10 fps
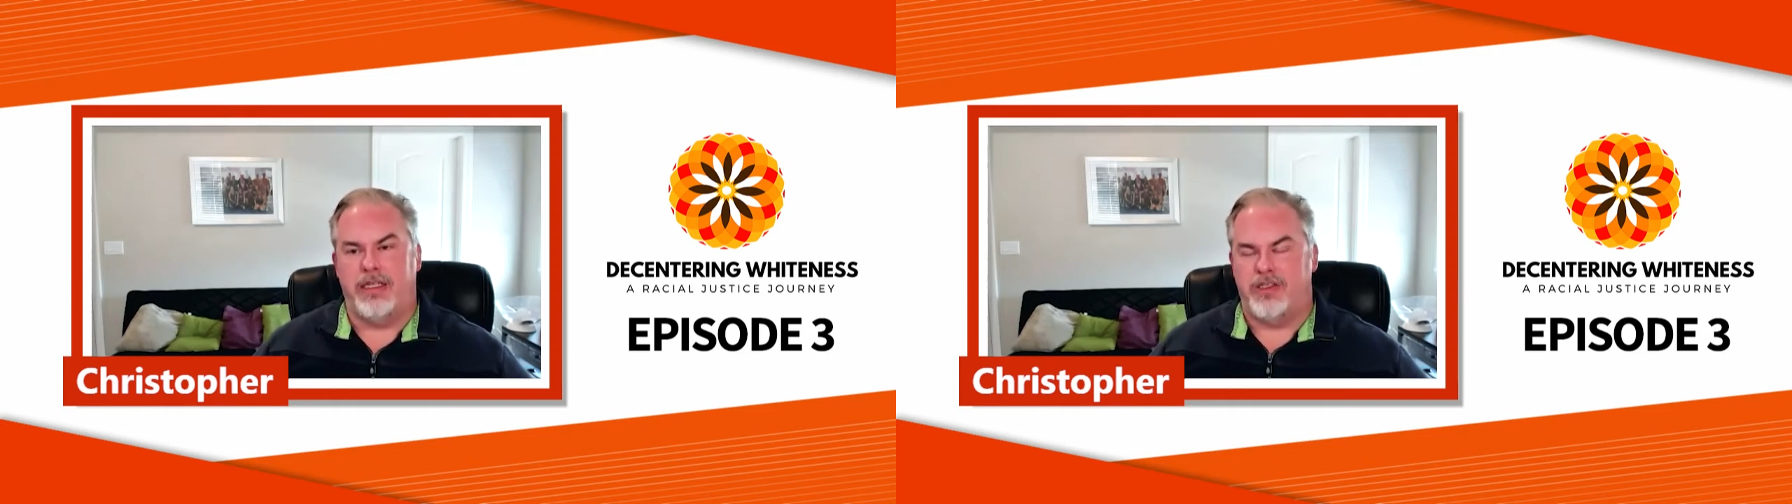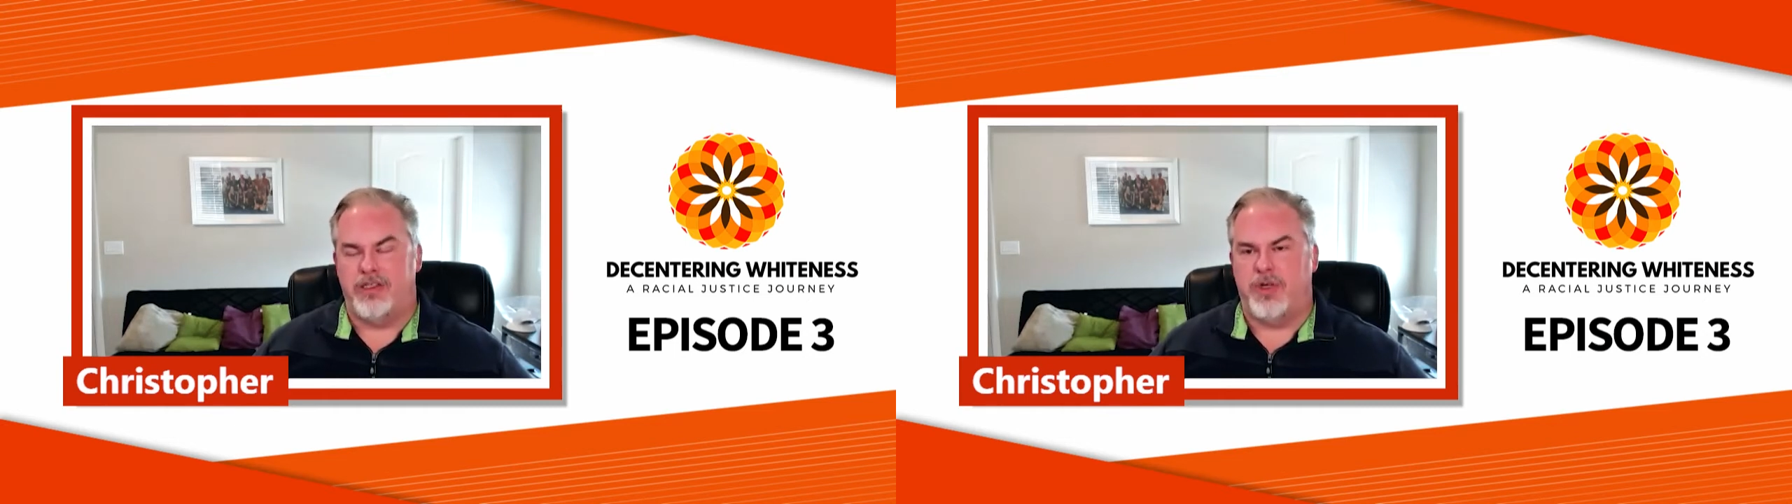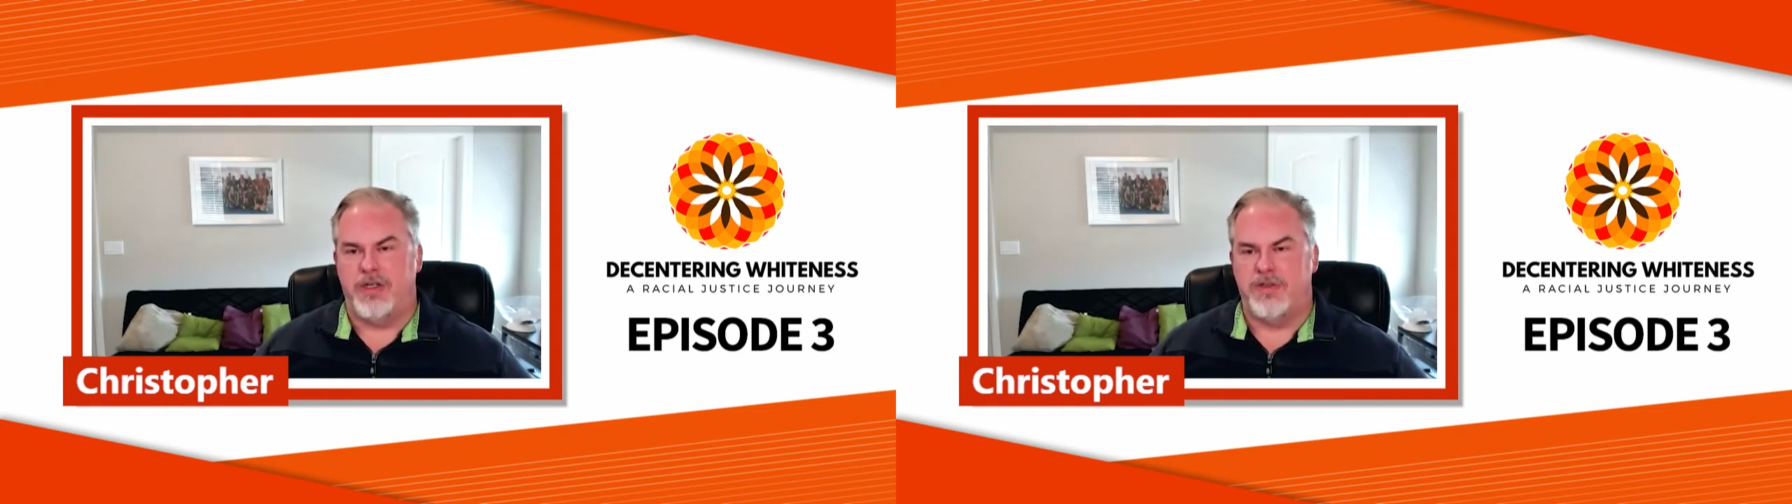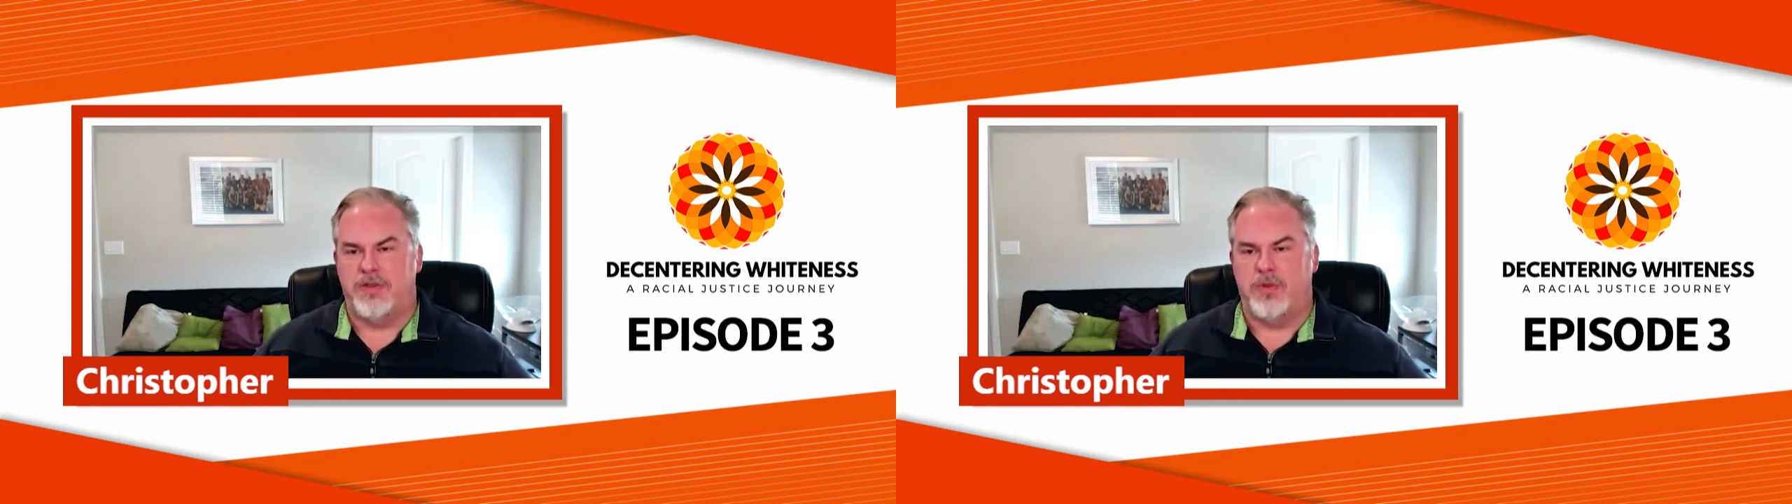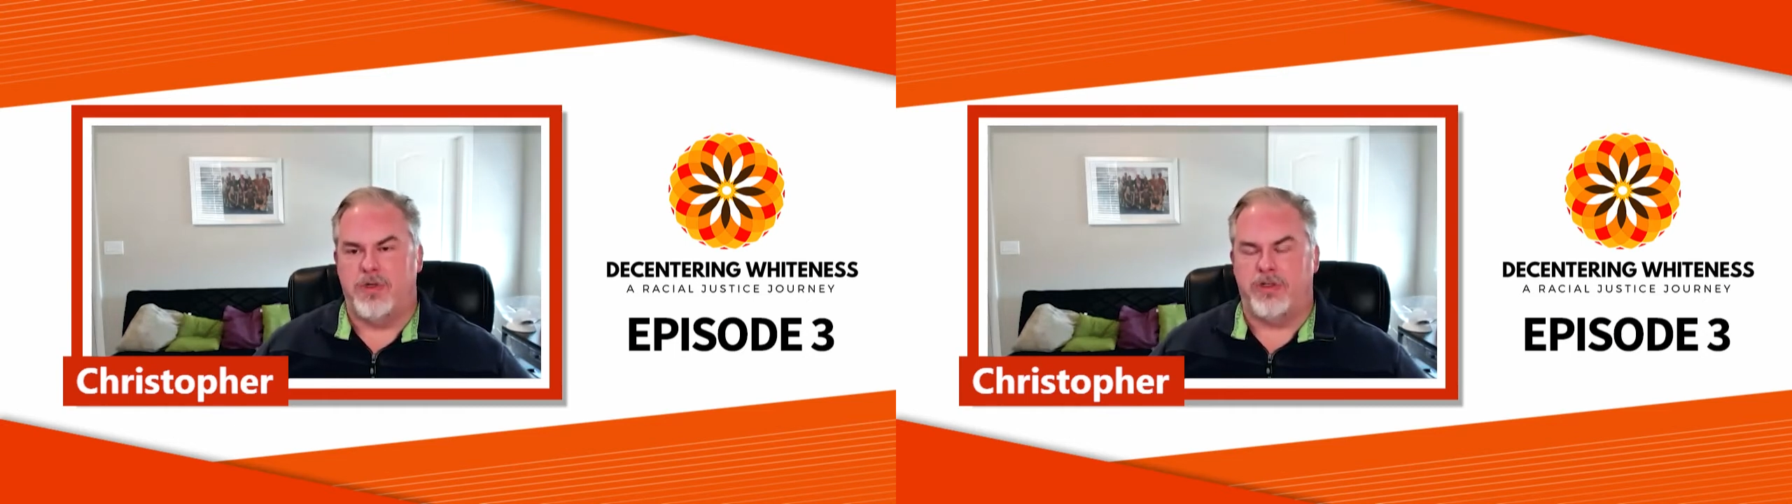in other parts of
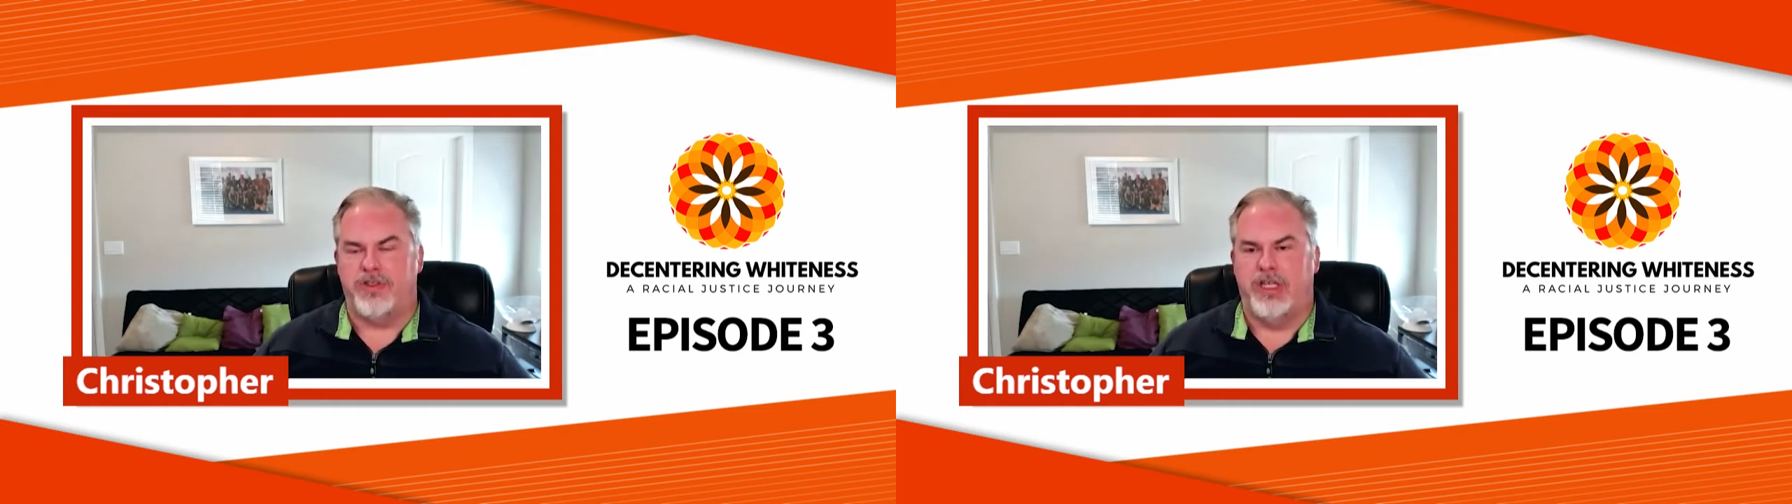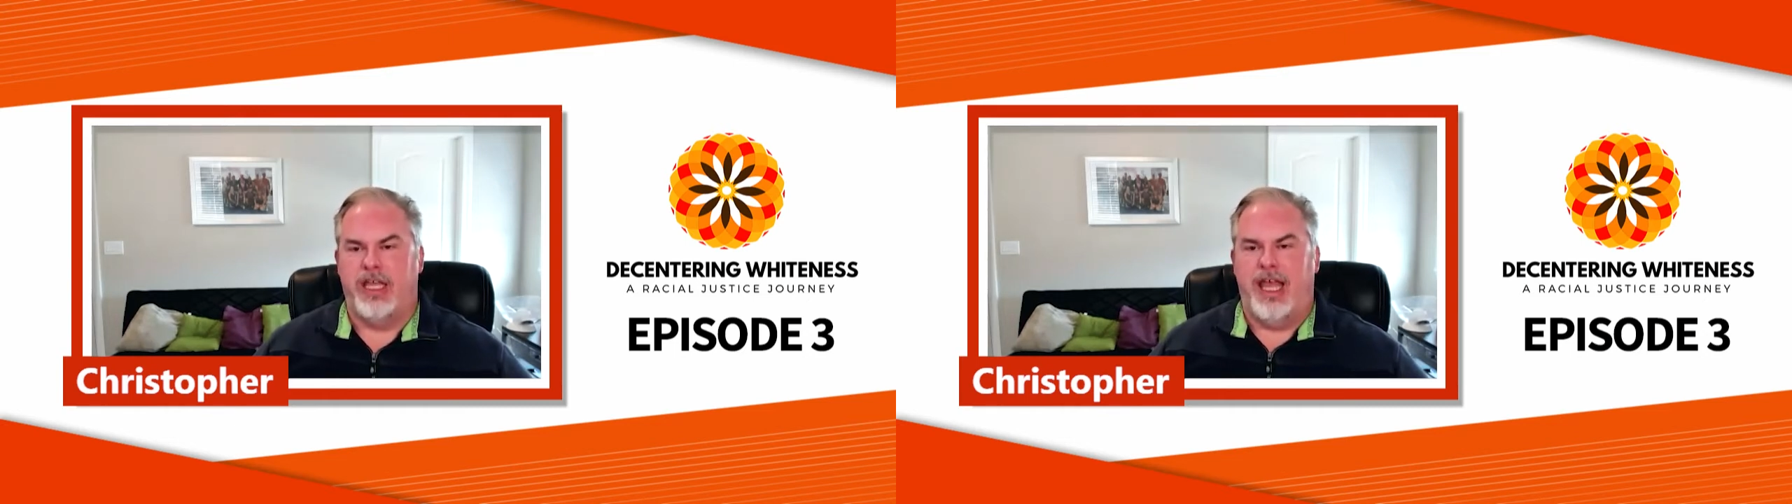the world,